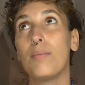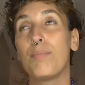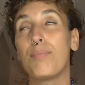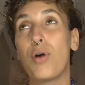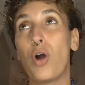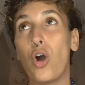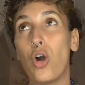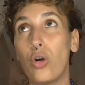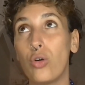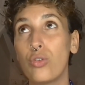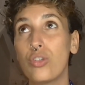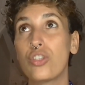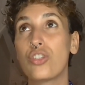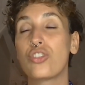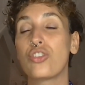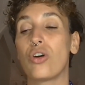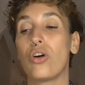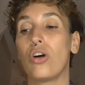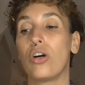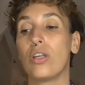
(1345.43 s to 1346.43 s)

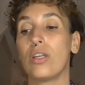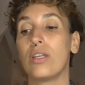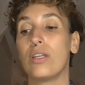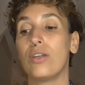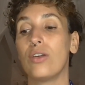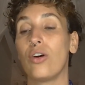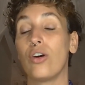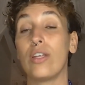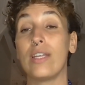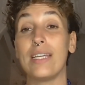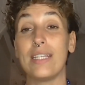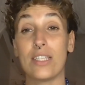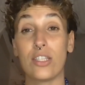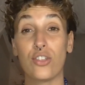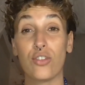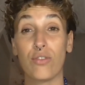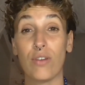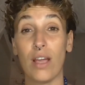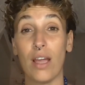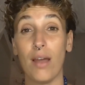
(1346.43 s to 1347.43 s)
posts on
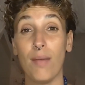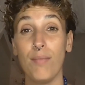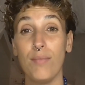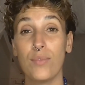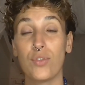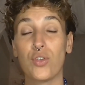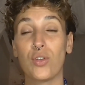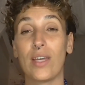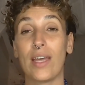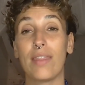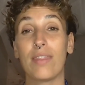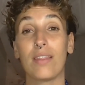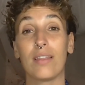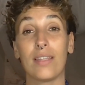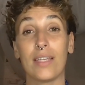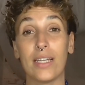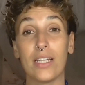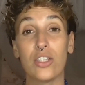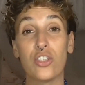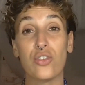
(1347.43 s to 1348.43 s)
Instagram to get the
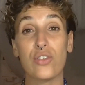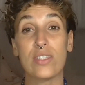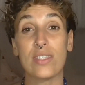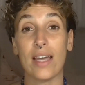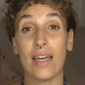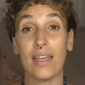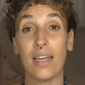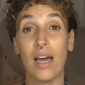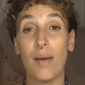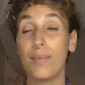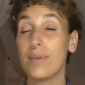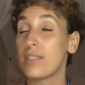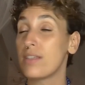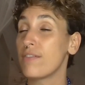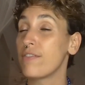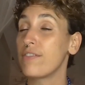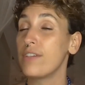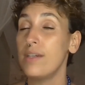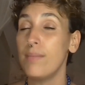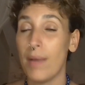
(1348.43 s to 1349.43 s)
link to sign up. It's a
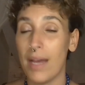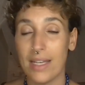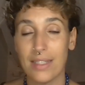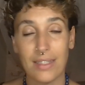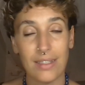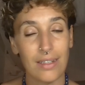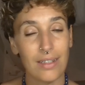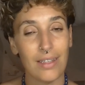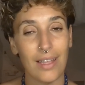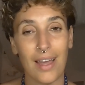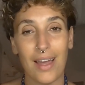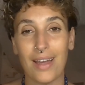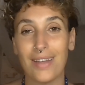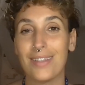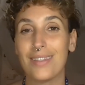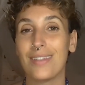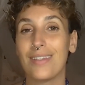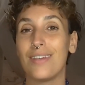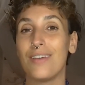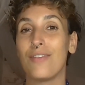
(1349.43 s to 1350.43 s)
free
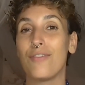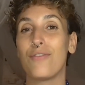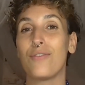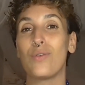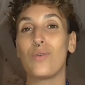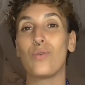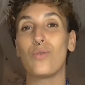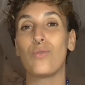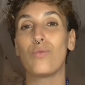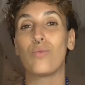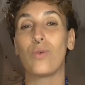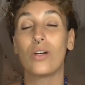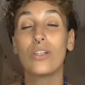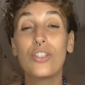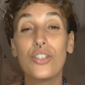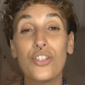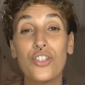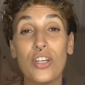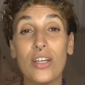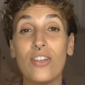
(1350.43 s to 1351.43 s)
masterclass. If you want
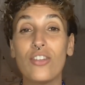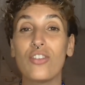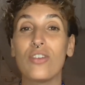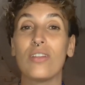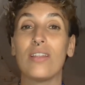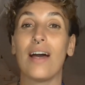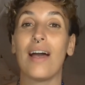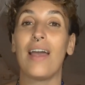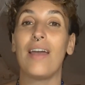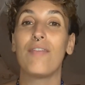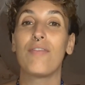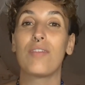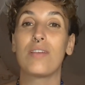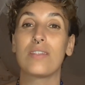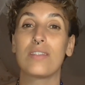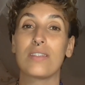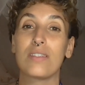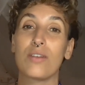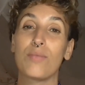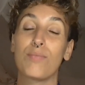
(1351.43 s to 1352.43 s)
to change your life, this
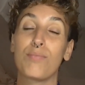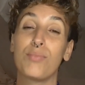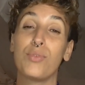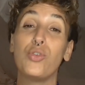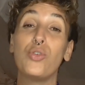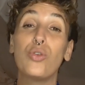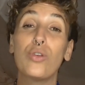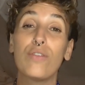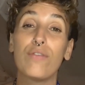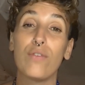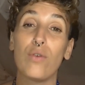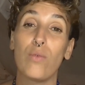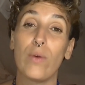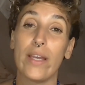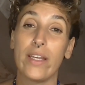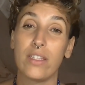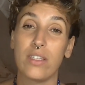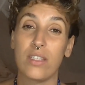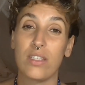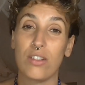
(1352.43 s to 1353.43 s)
is a beautiful
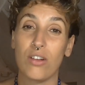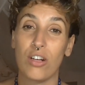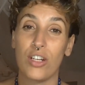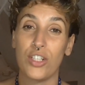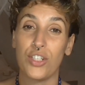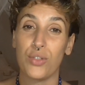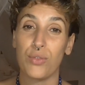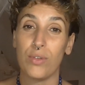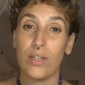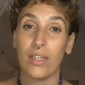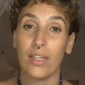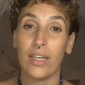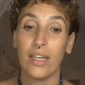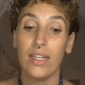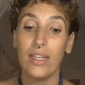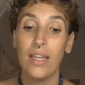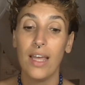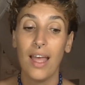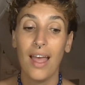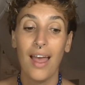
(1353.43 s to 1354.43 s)
way to start doing
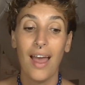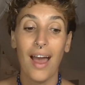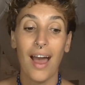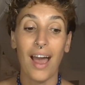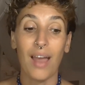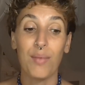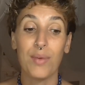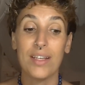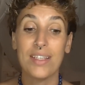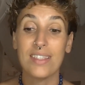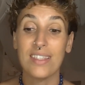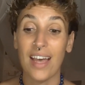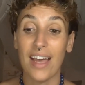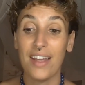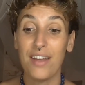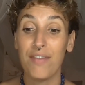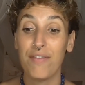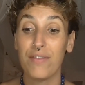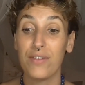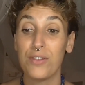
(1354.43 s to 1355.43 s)
it. I'm
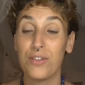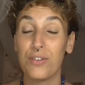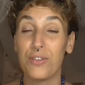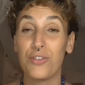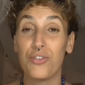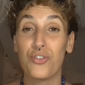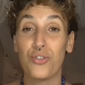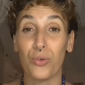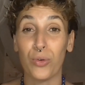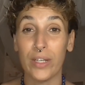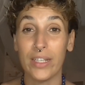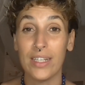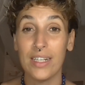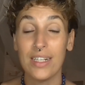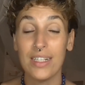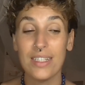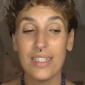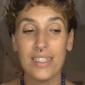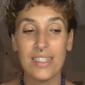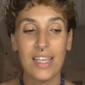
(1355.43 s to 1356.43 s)
excited for you to join
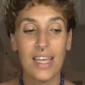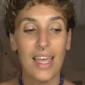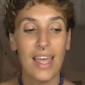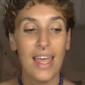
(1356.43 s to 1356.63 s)
us,